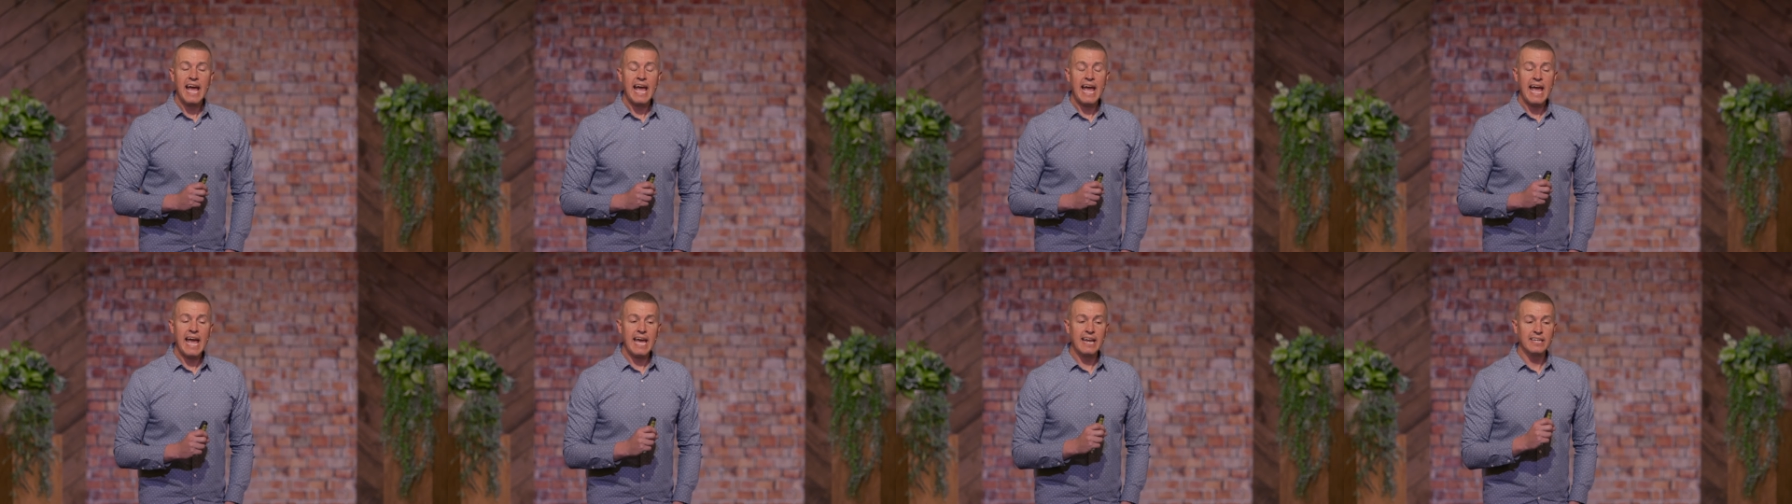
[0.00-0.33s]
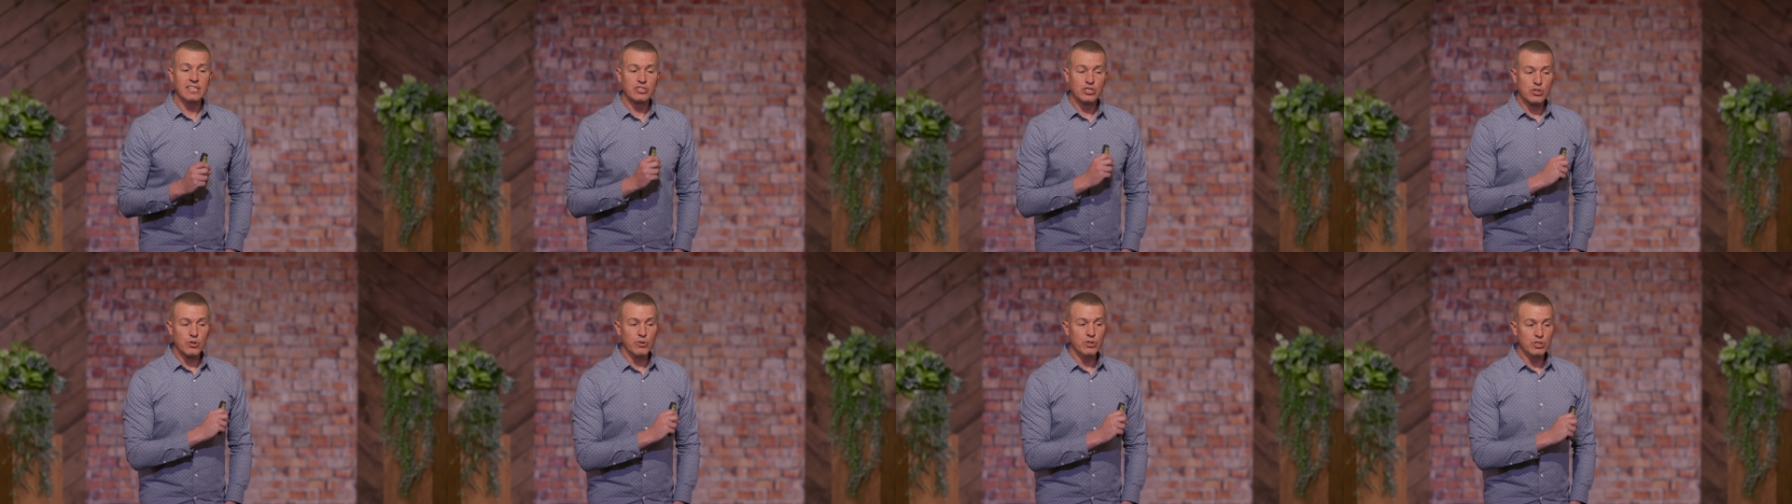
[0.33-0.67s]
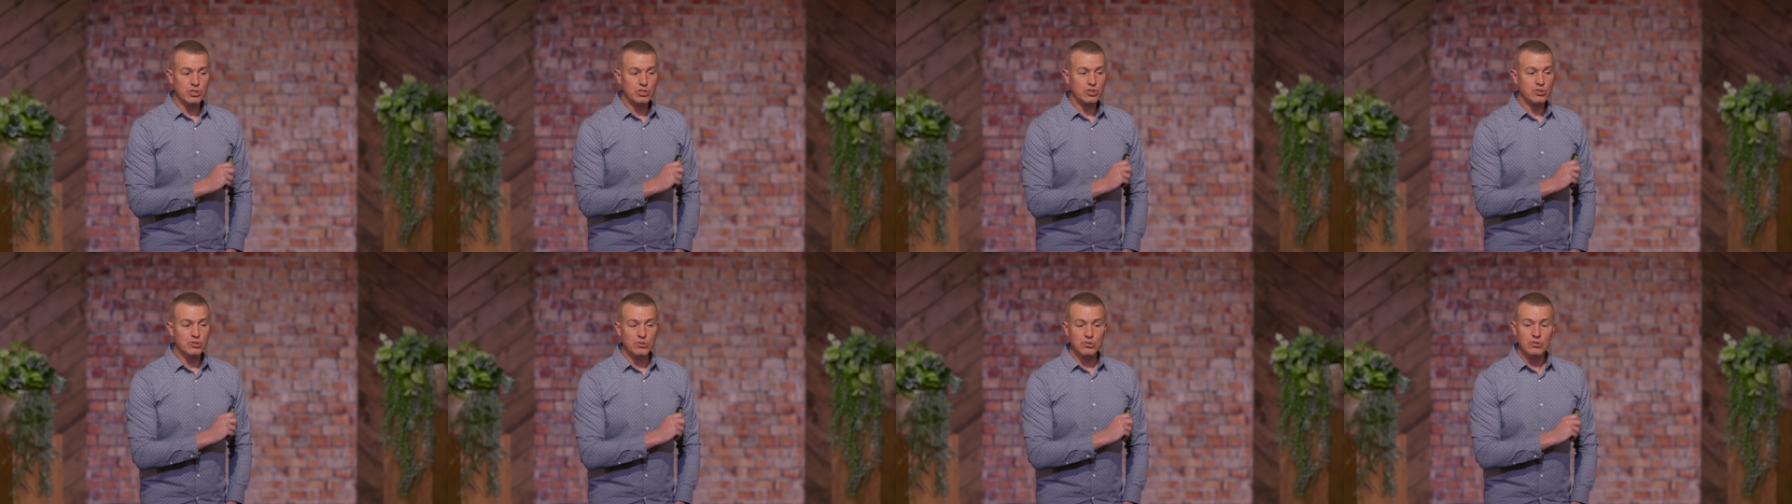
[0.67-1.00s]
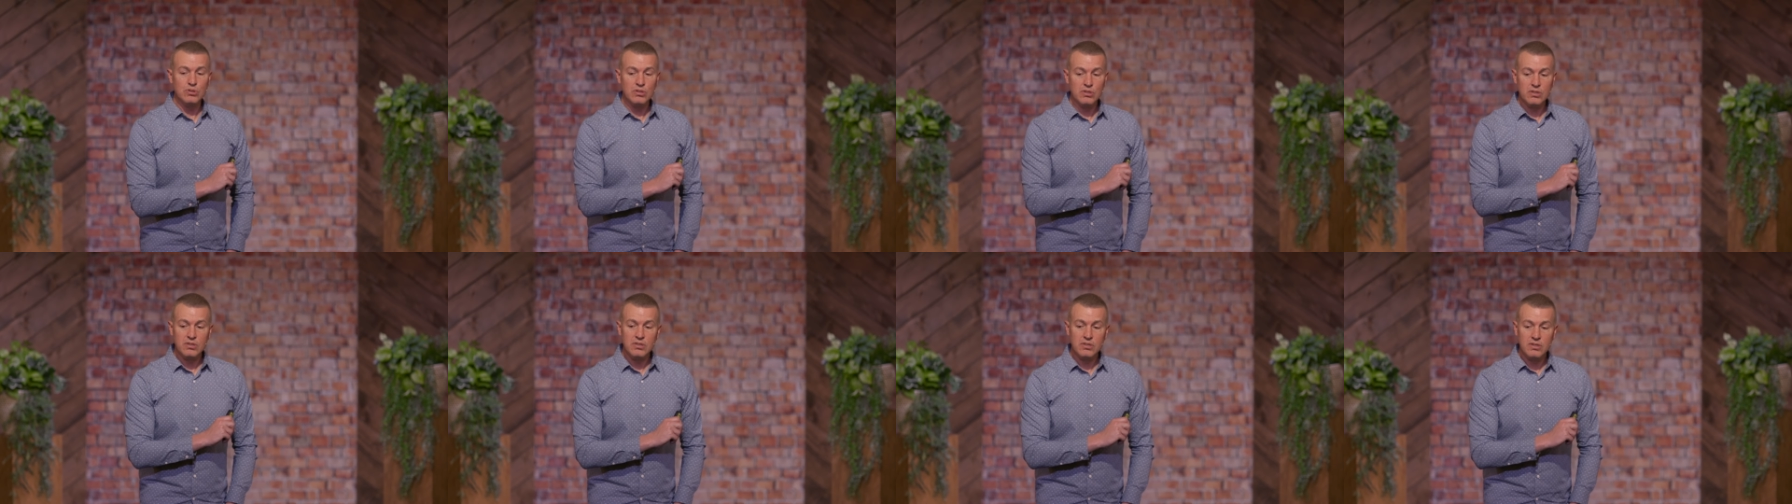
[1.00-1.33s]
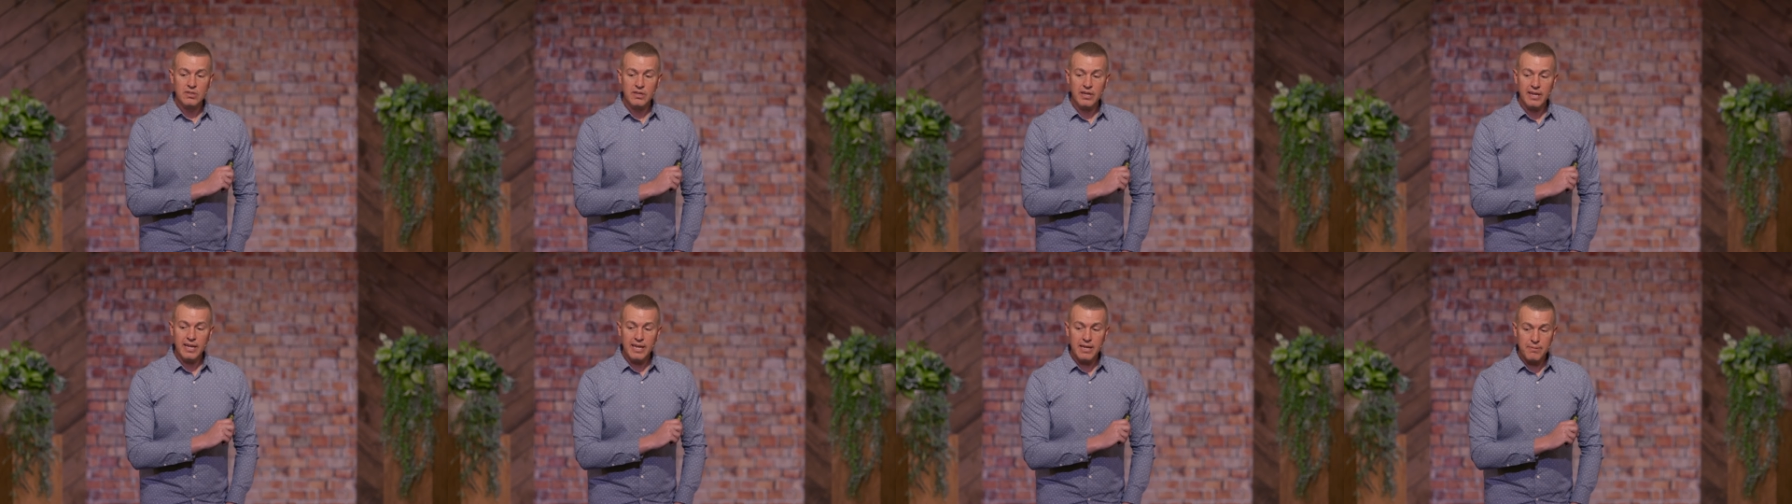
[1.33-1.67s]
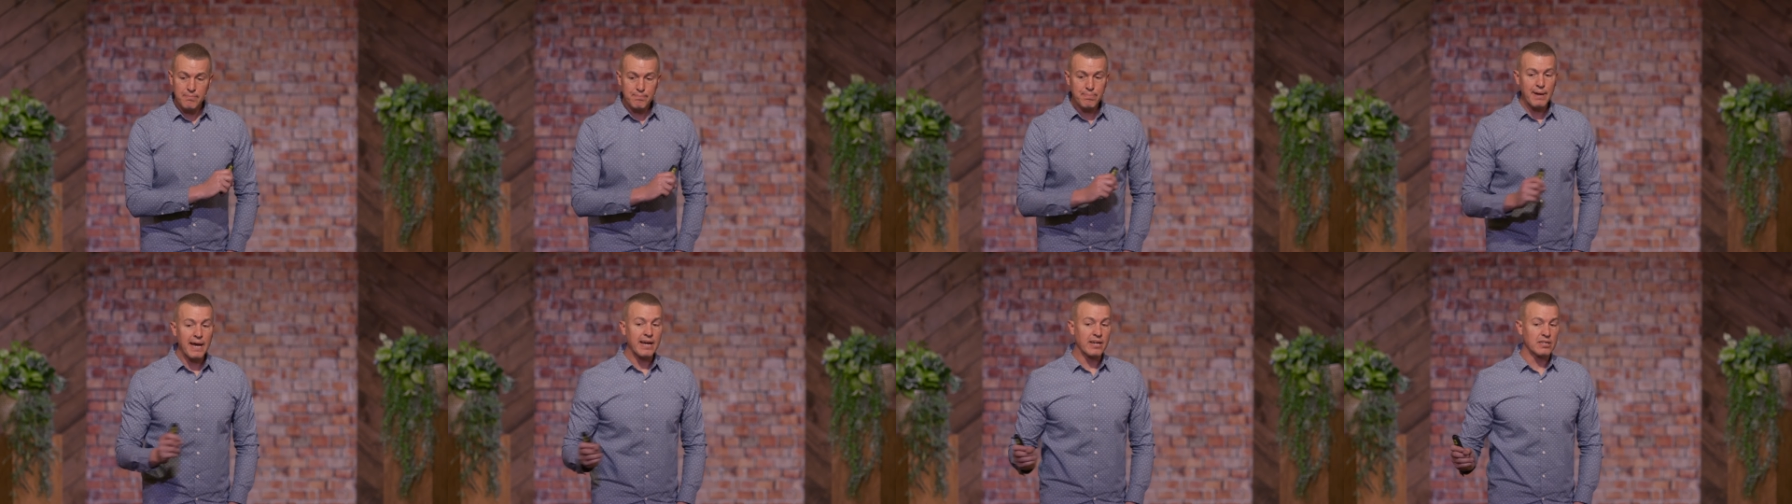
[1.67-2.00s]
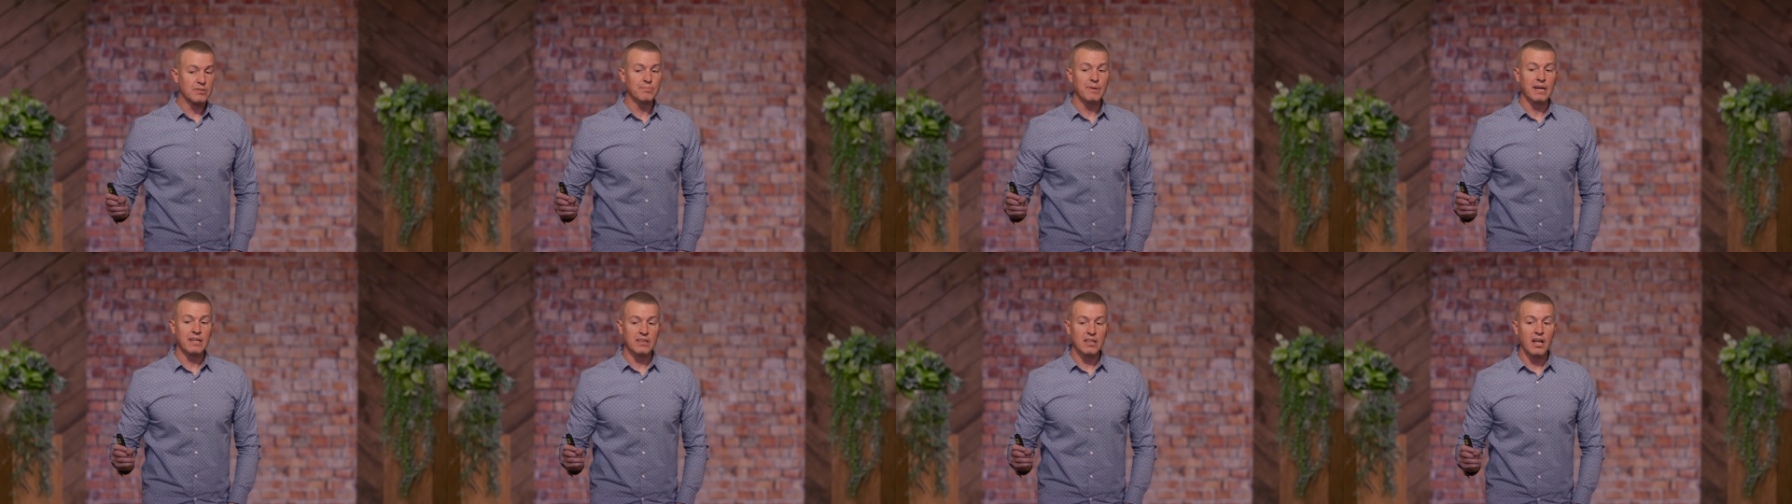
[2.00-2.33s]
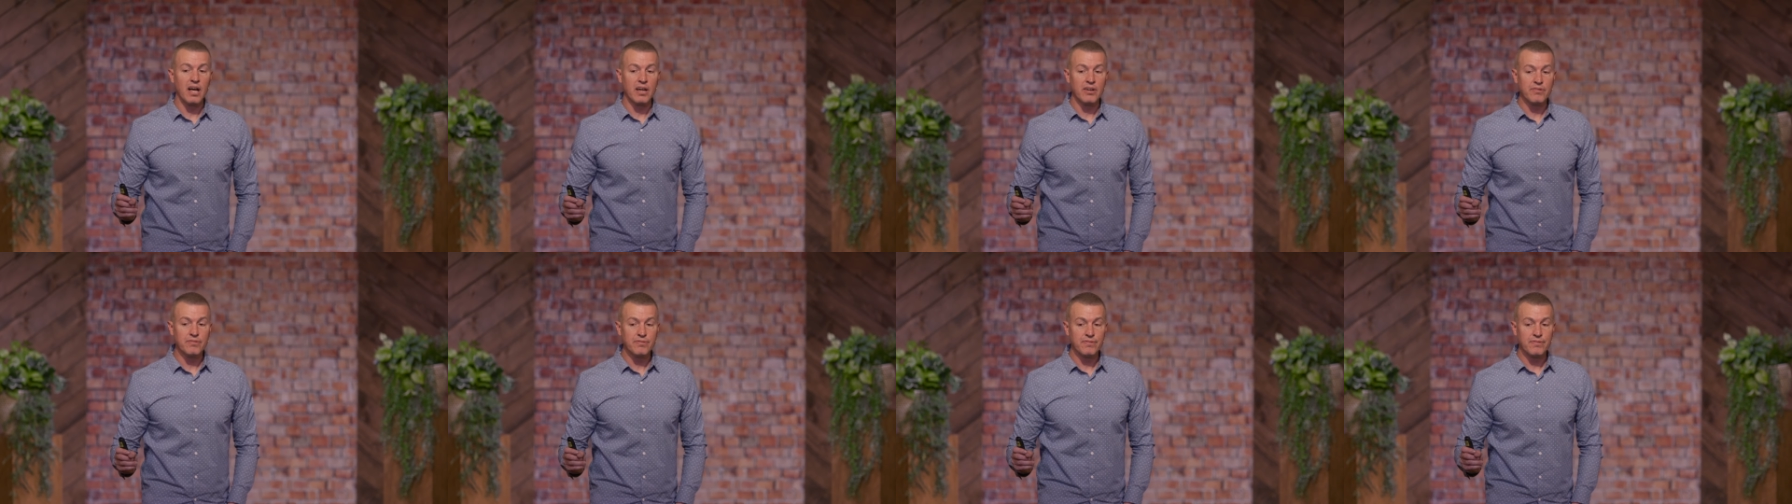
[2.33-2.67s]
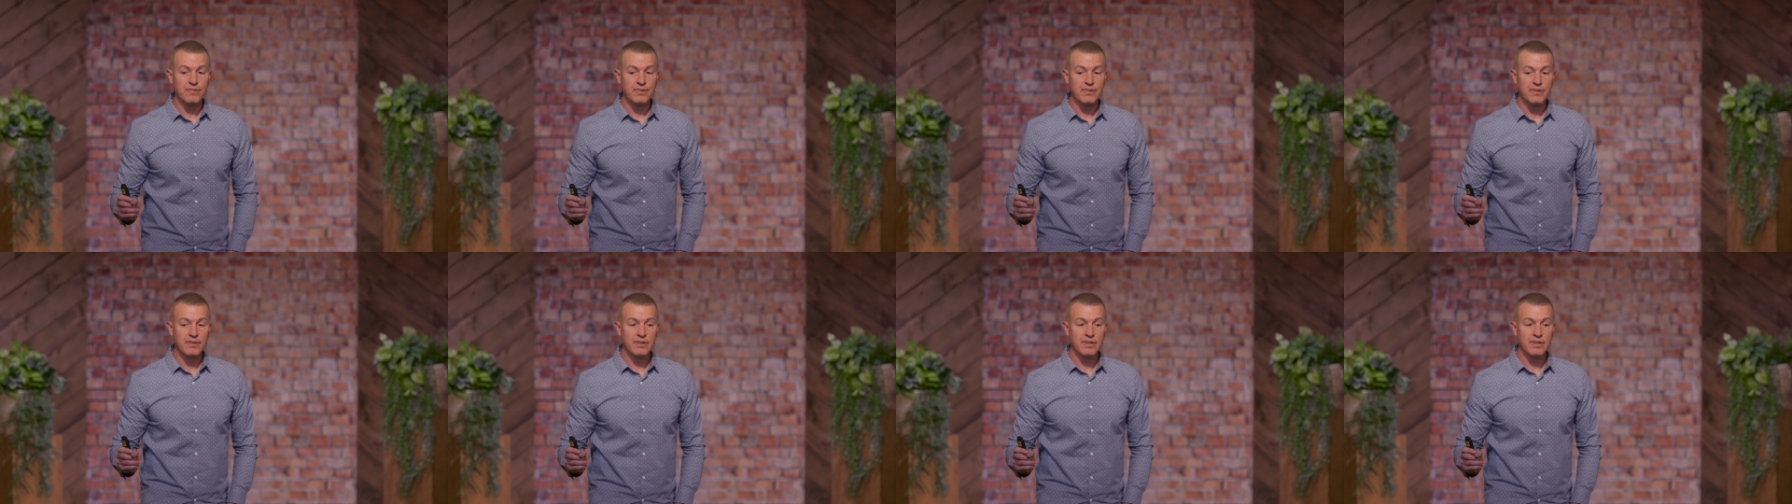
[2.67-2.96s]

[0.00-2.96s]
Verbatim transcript: and it's going to impact my life.